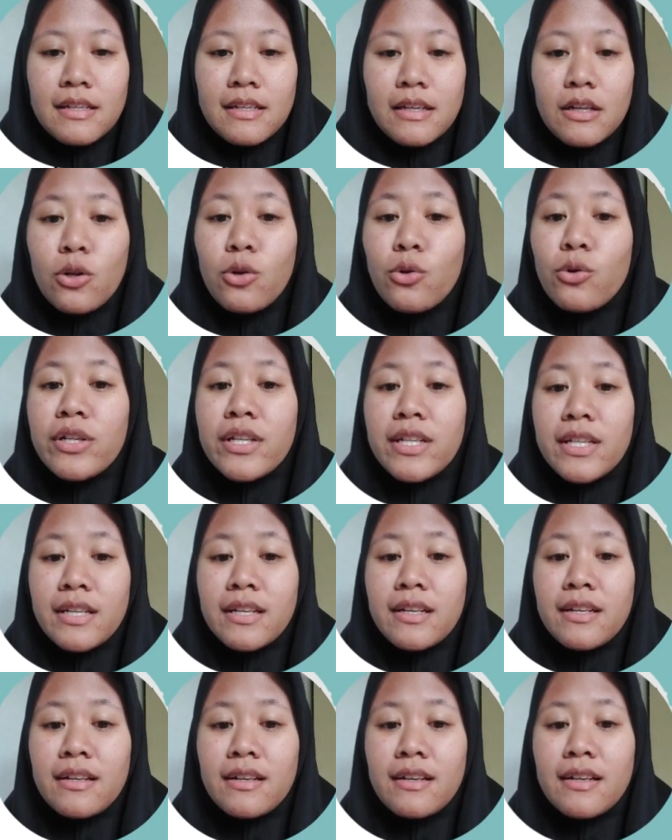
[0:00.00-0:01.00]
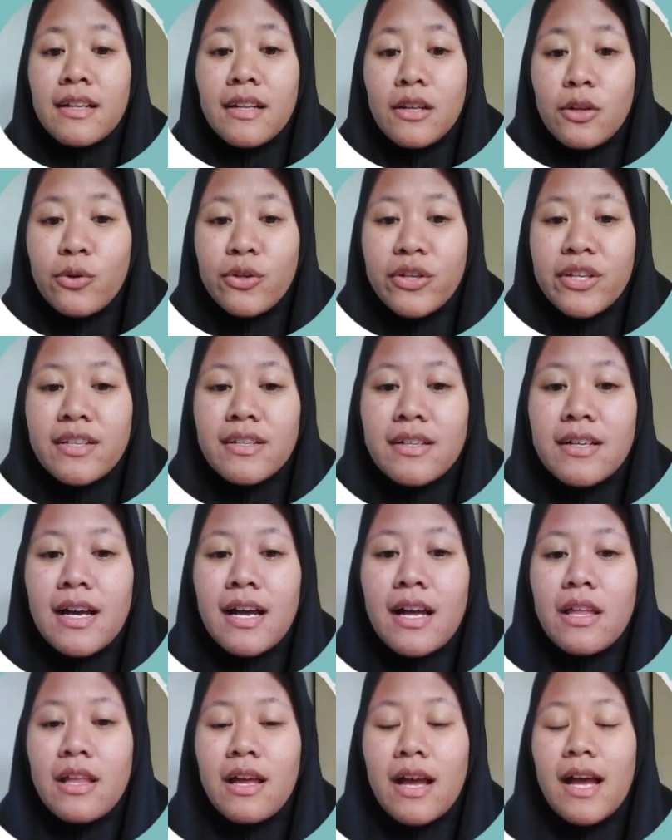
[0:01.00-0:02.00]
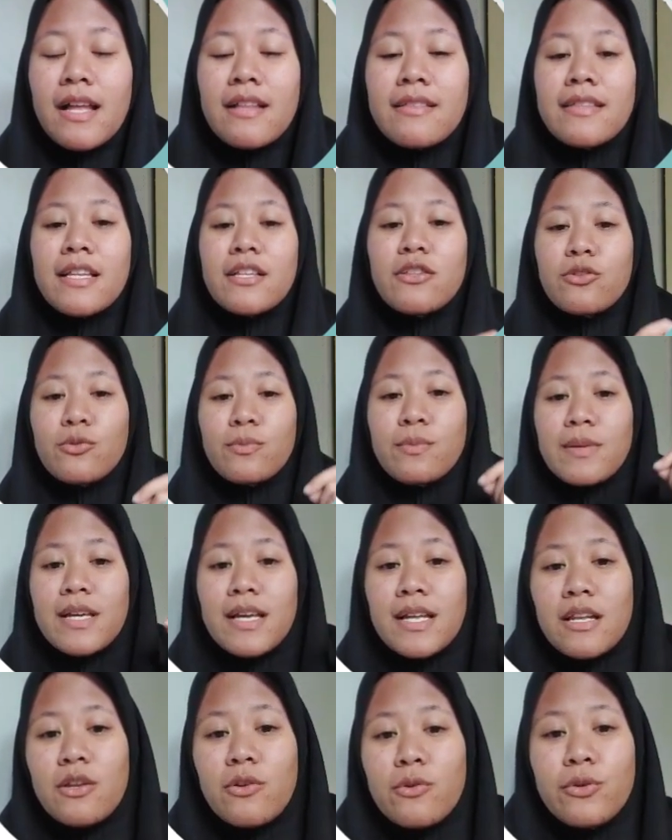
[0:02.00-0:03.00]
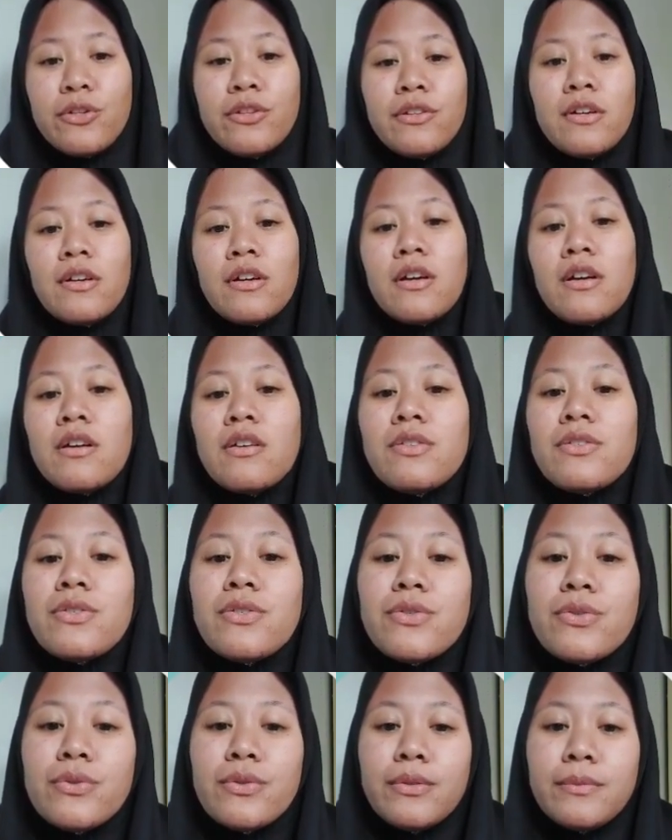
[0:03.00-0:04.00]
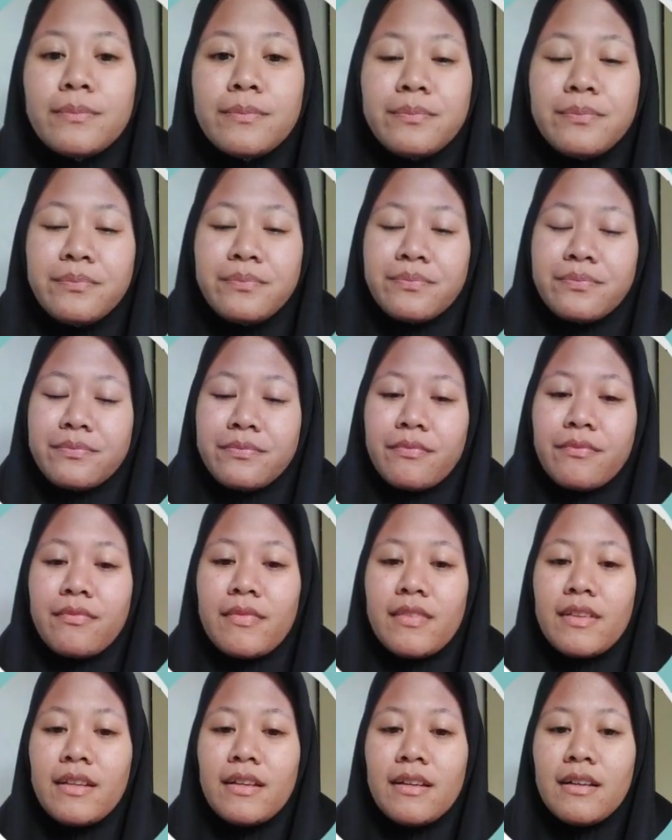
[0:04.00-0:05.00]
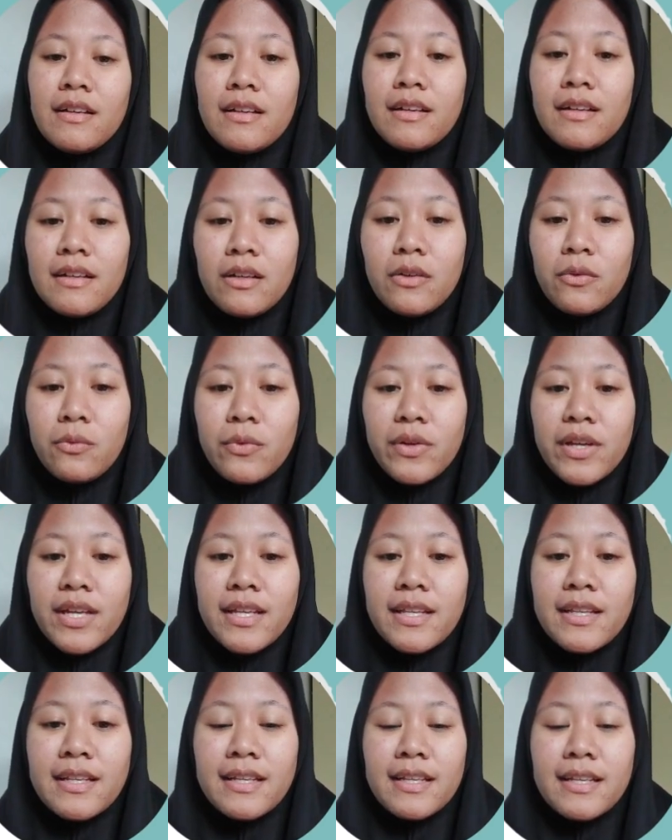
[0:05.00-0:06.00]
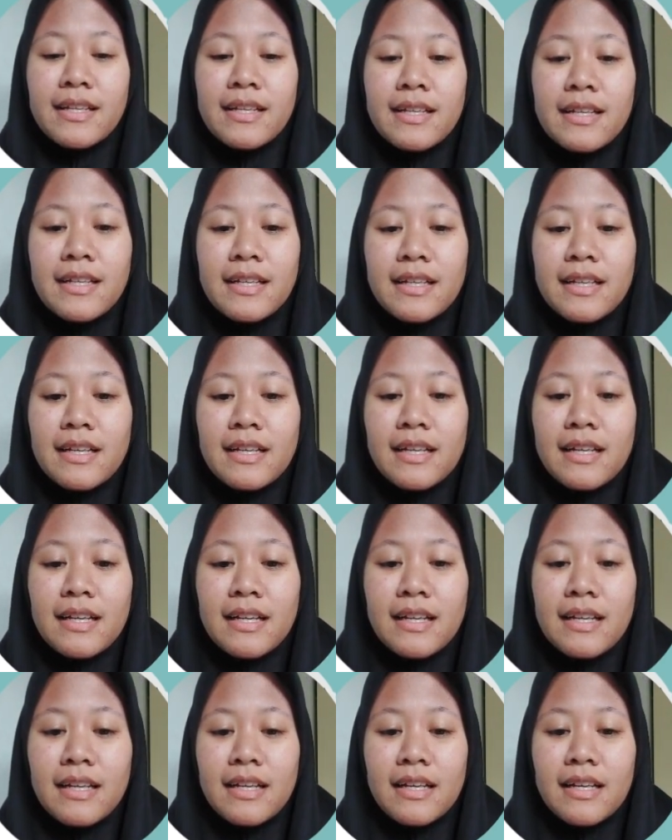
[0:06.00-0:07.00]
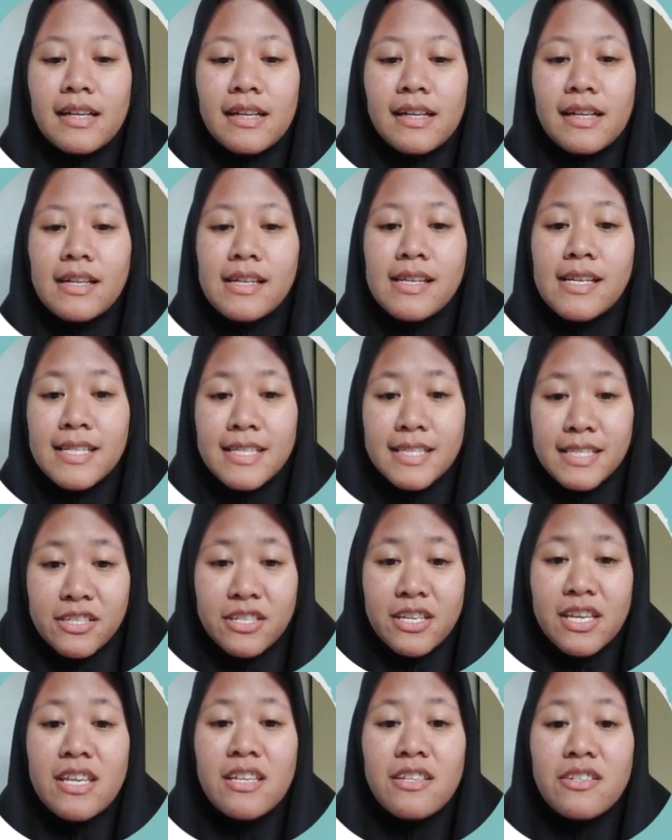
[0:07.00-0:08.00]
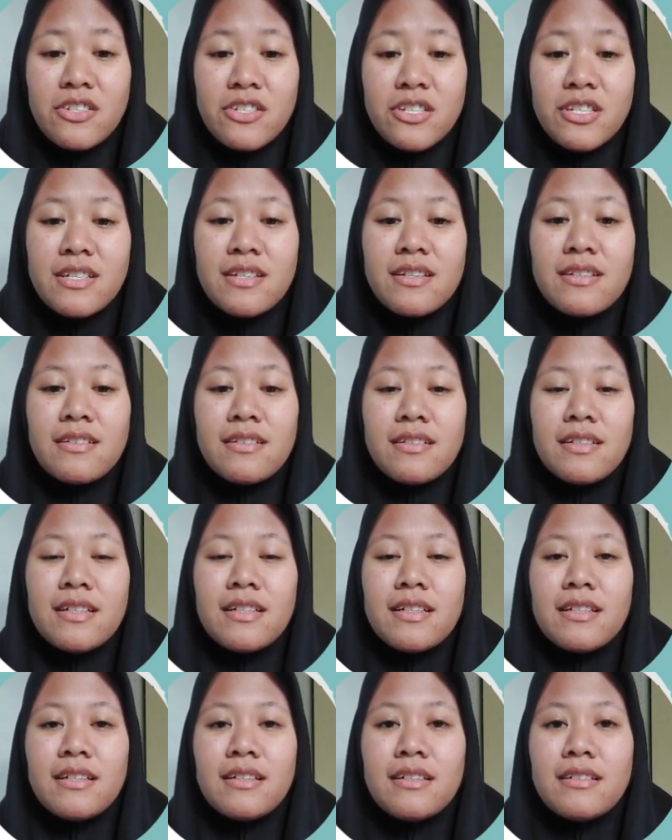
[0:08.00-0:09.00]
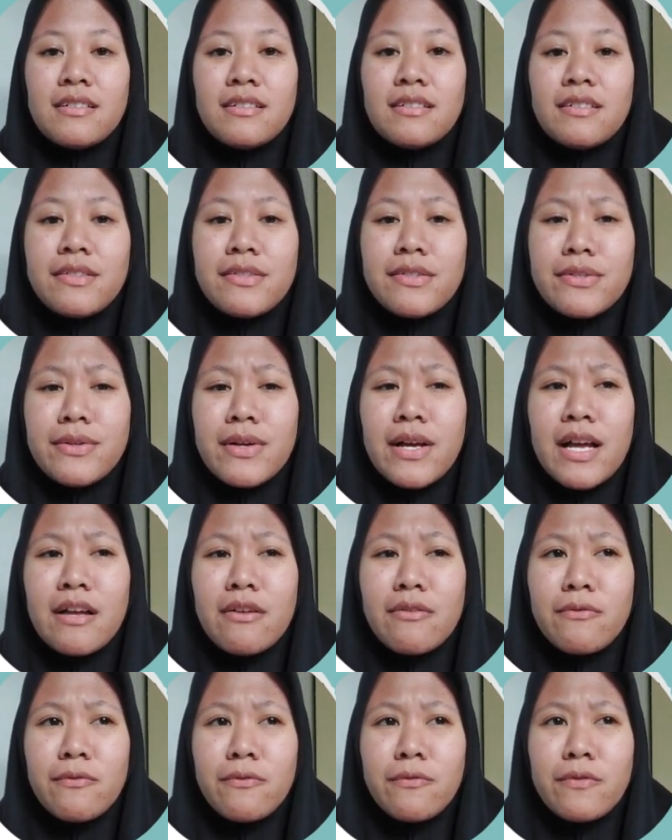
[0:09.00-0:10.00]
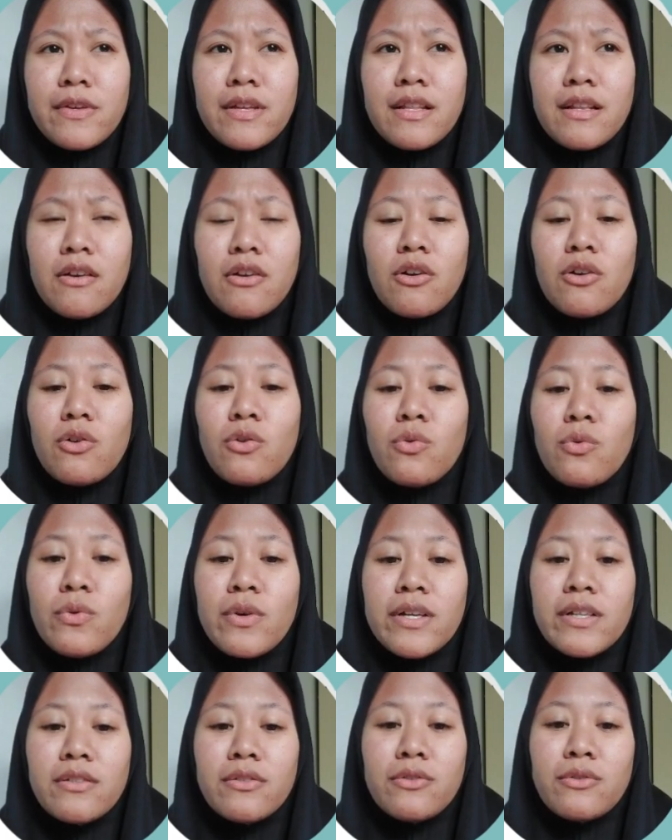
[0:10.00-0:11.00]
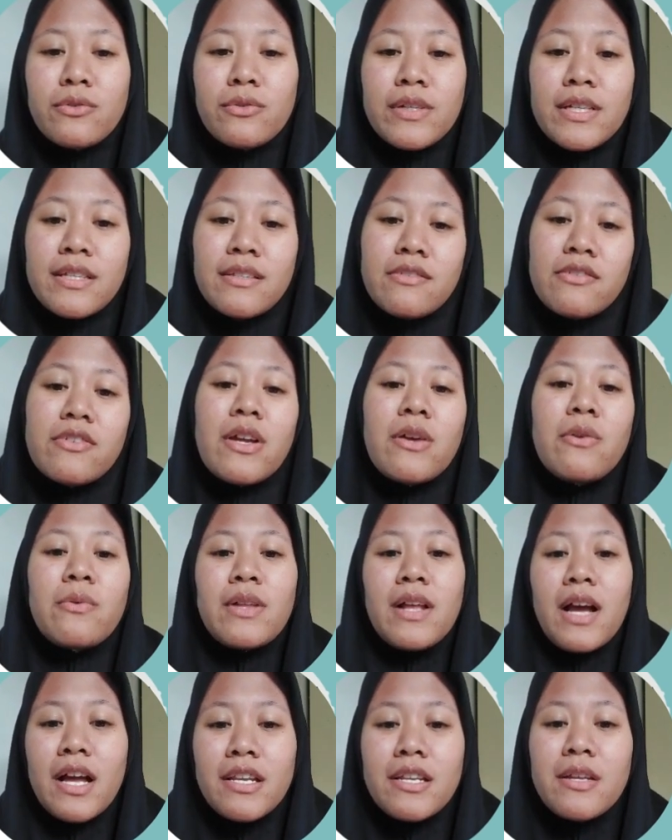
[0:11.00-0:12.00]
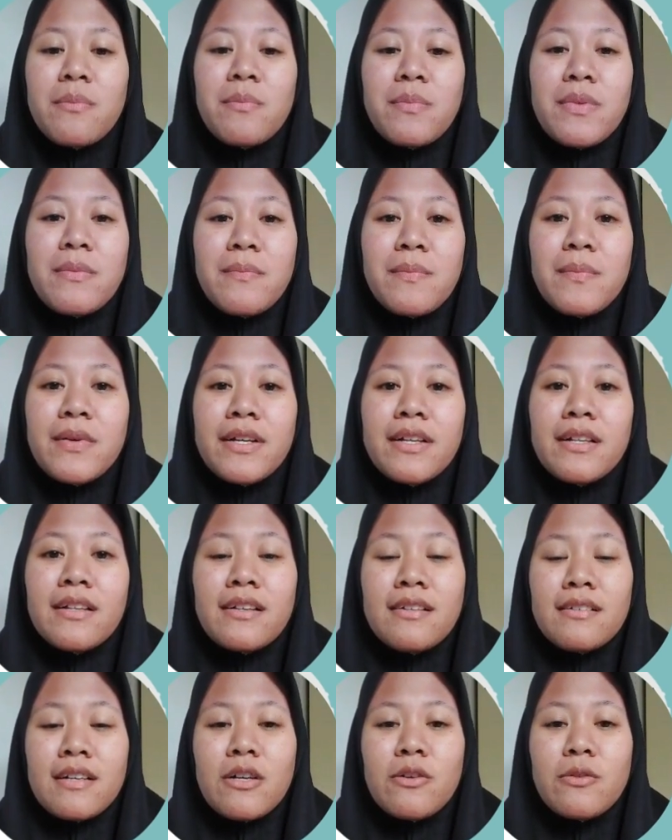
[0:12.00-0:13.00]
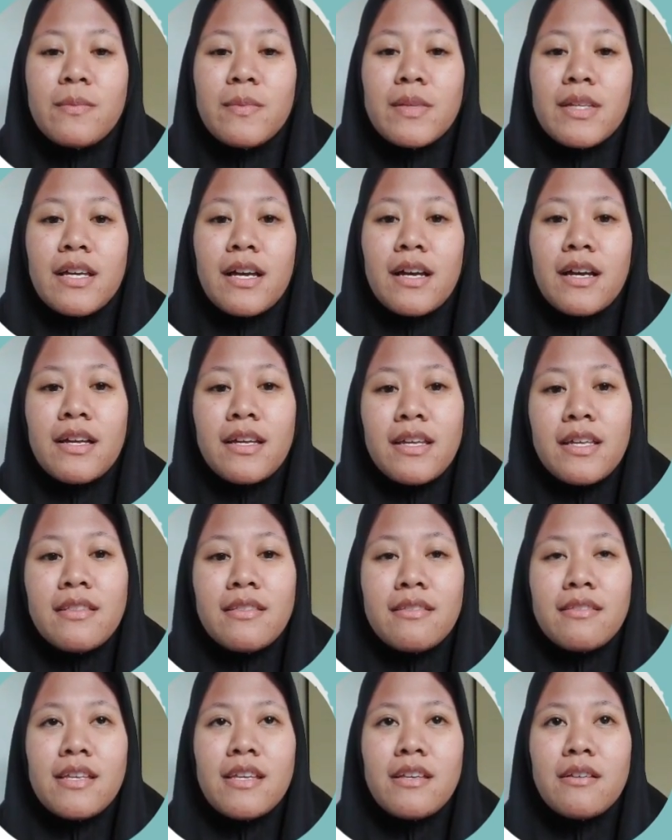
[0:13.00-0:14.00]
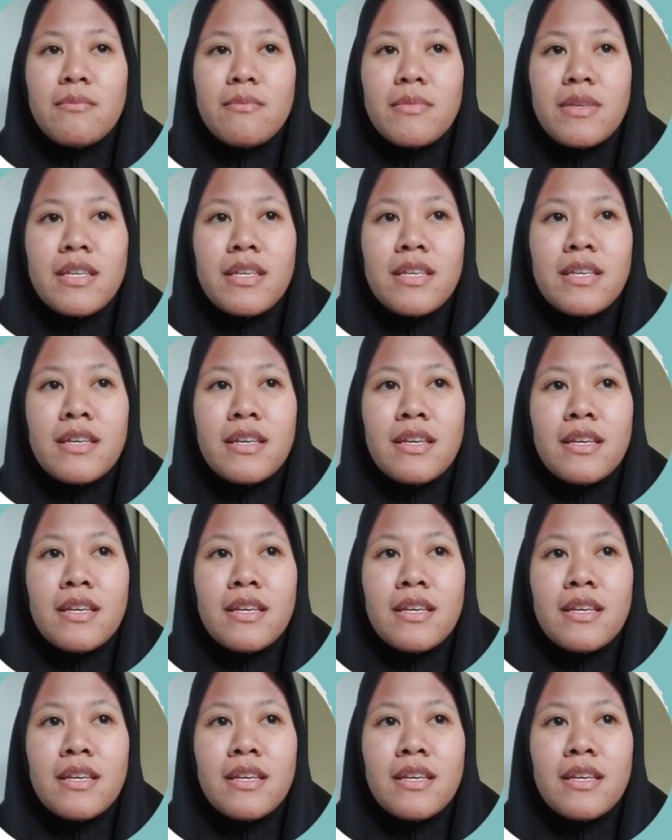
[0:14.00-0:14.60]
alone. I tend to be alone. So when this change, so I feel awkward to interact with other people around me. It take me